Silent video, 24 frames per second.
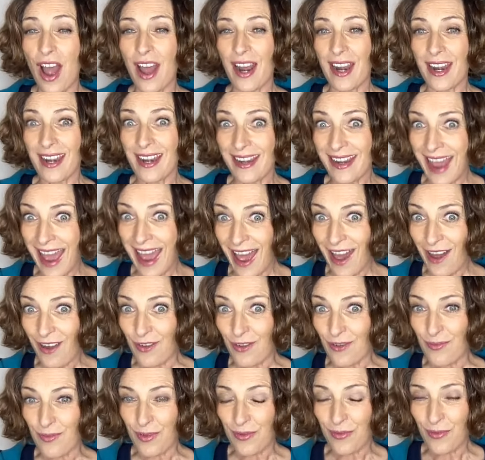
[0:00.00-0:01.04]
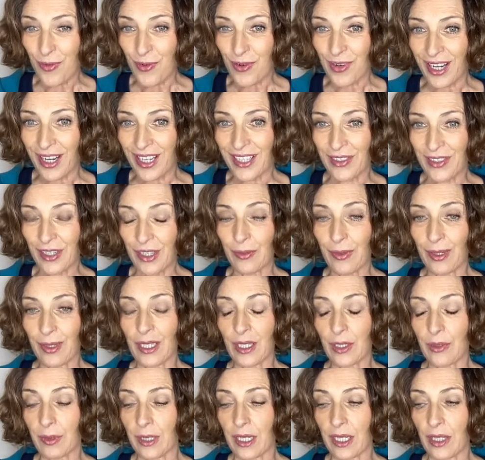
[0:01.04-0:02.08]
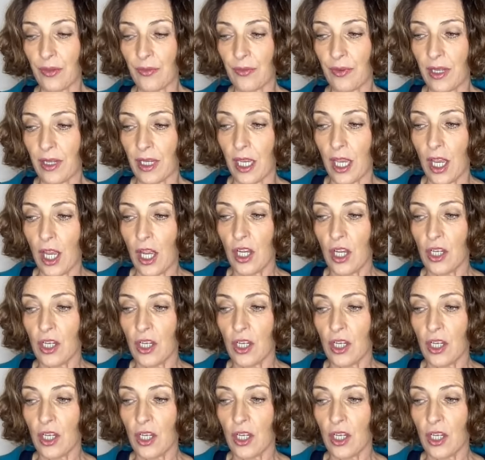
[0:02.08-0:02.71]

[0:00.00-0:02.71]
now before entering 2023